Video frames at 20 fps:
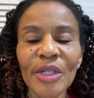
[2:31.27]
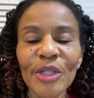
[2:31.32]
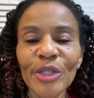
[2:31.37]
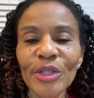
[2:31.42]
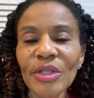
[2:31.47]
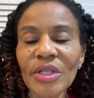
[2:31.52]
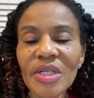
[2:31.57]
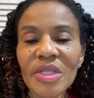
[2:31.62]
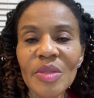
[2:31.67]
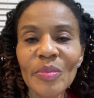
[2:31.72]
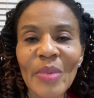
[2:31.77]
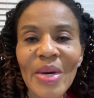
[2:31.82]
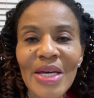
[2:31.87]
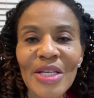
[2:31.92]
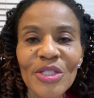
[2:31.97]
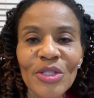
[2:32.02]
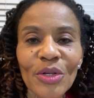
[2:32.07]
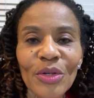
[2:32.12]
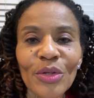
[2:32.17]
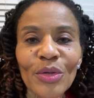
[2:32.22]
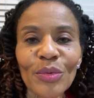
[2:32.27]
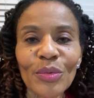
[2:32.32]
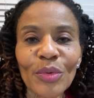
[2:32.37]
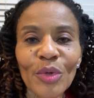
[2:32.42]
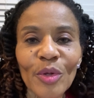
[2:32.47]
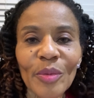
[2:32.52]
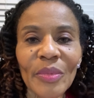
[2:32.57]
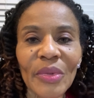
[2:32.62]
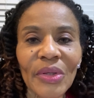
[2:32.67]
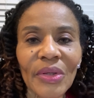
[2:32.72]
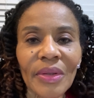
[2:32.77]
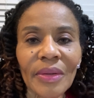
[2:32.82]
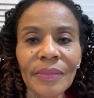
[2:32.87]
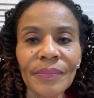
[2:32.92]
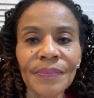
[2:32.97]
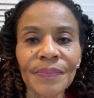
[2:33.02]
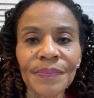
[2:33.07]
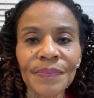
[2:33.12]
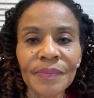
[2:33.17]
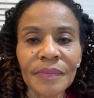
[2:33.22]
just based on a rumor
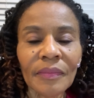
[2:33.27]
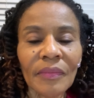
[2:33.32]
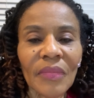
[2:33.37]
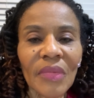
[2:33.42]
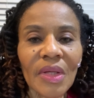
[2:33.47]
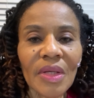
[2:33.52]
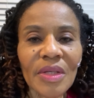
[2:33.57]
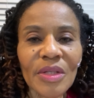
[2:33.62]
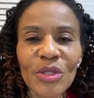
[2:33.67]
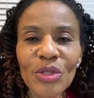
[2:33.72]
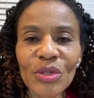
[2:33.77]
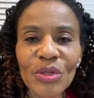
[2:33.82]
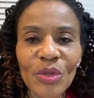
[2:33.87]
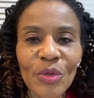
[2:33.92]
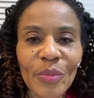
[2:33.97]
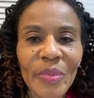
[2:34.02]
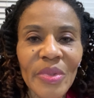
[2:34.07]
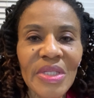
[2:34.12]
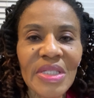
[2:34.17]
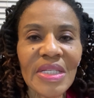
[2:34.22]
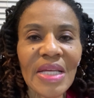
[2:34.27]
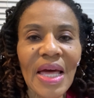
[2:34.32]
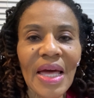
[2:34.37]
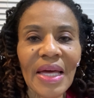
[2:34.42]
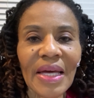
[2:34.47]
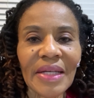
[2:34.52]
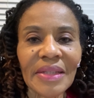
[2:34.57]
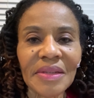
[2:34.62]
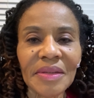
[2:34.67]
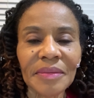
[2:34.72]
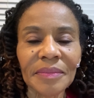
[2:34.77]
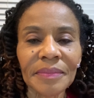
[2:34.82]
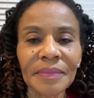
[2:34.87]
is super sad.